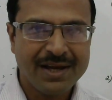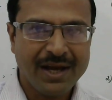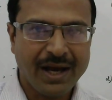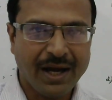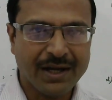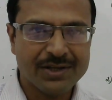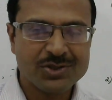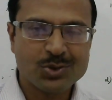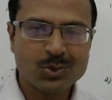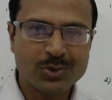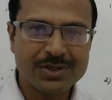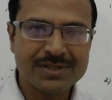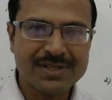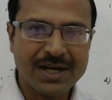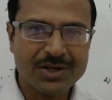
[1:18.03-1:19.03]
and
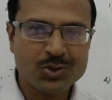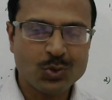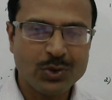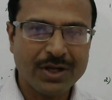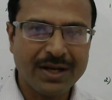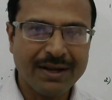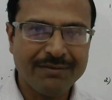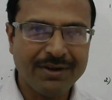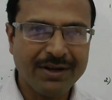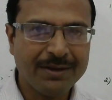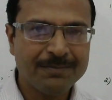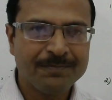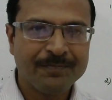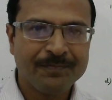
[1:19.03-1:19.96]
students at junior level,